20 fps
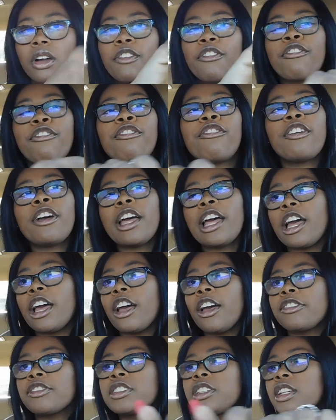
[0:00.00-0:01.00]

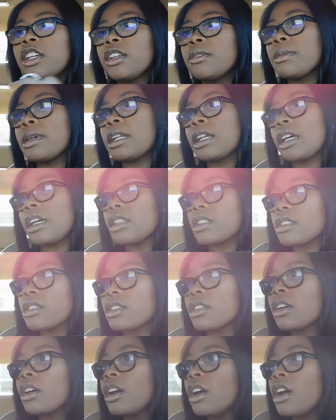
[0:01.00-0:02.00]
15 minutes